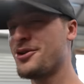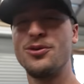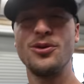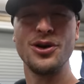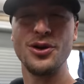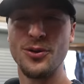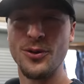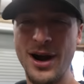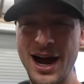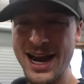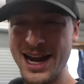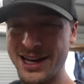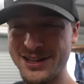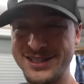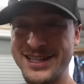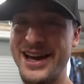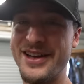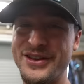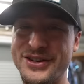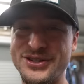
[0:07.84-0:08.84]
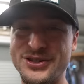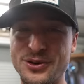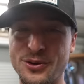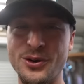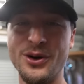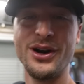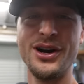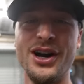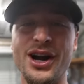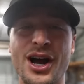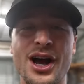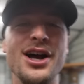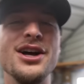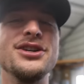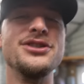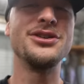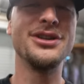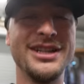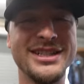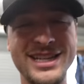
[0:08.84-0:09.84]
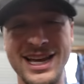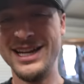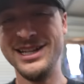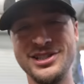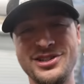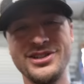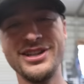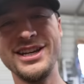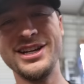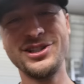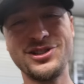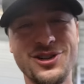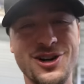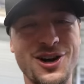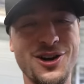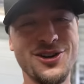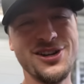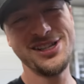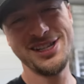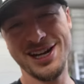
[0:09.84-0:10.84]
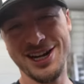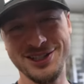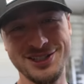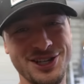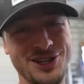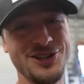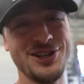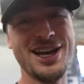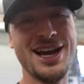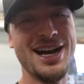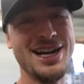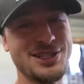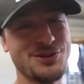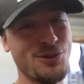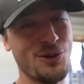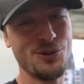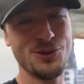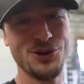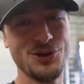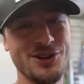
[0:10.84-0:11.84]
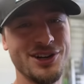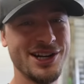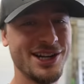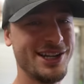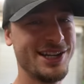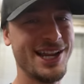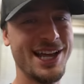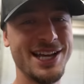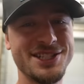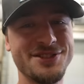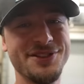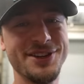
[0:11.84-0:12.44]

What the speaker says: the one right outside this door. So let's head into the intro and then I'll tell you guys what we're doing in today's